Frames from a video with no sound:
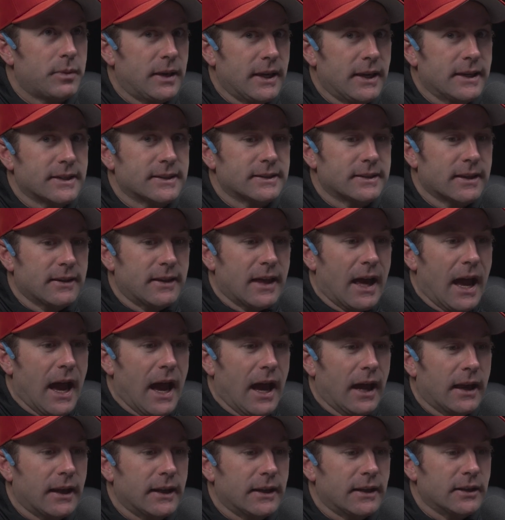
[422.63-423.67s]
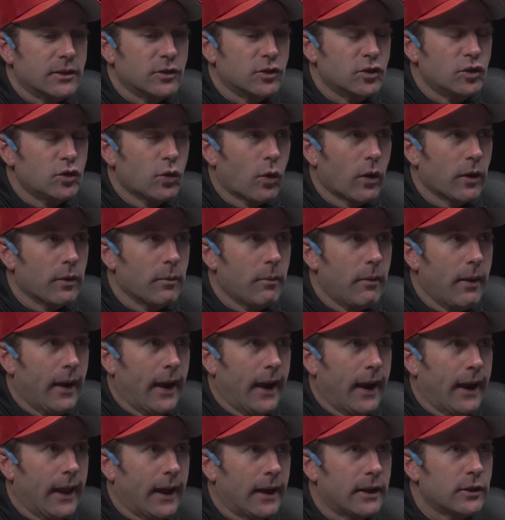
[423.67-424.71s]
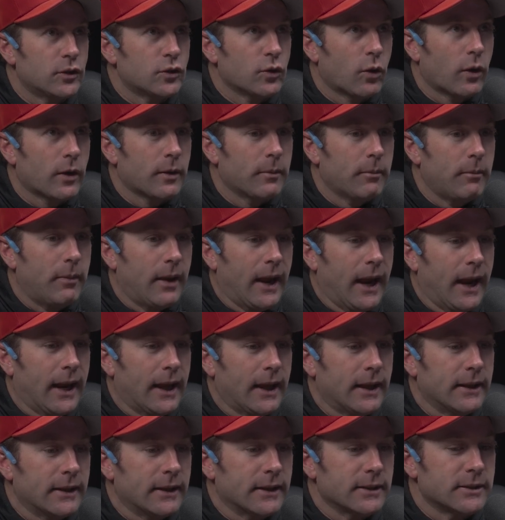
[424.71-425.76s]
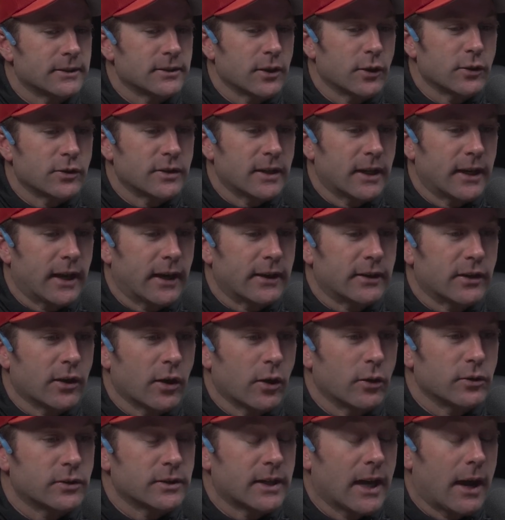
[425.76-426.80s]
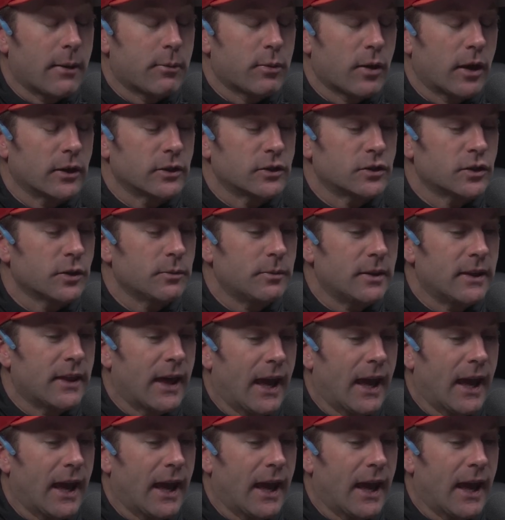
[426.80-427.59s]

piece to that is Jordan Banning. Jordan Banning, the associate head coach, guy probably should be the